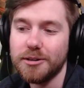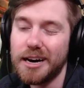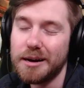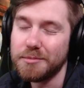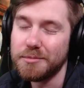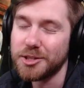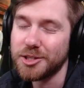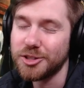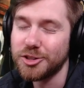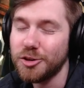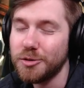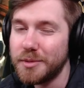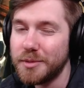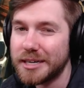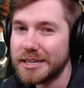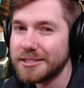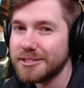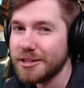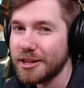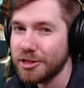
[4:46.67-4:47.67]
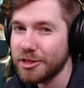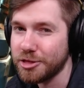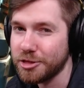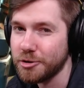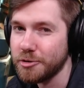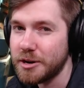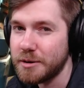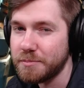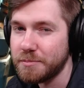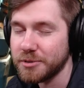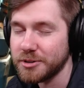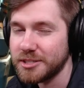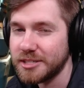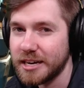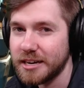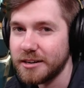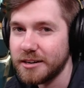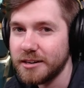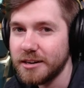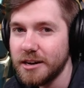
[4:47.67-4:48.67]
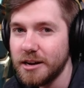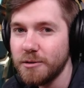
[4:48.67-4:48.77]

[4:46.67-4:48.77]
I'm assuming it's the 30%